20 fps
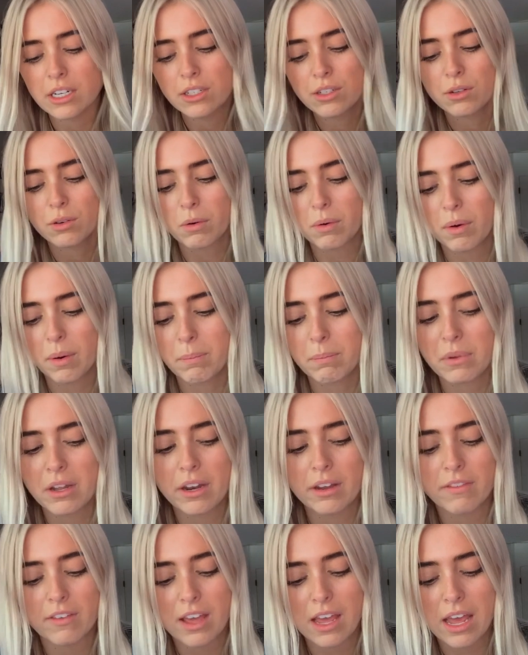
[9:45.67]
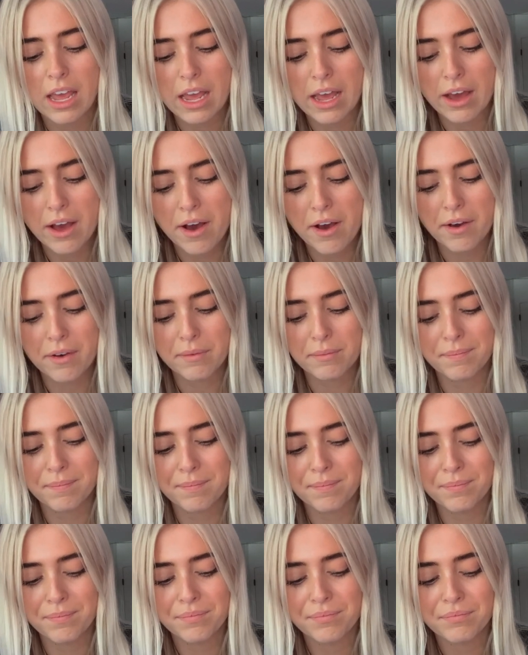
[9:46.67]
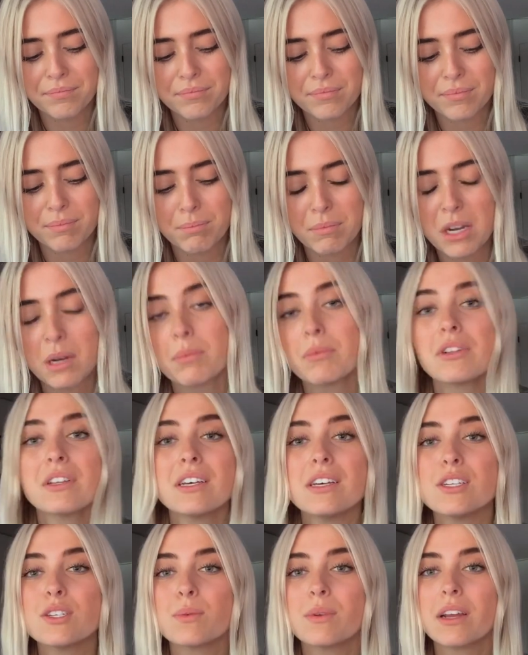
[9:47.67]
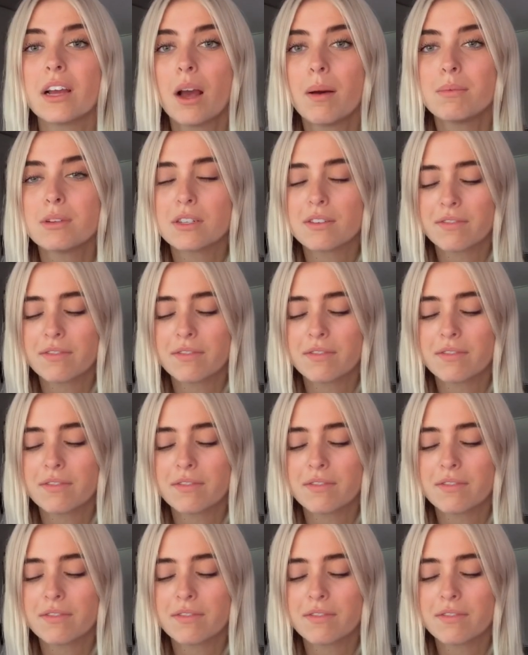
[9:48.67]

into a bit of a um, minimalist when it comes to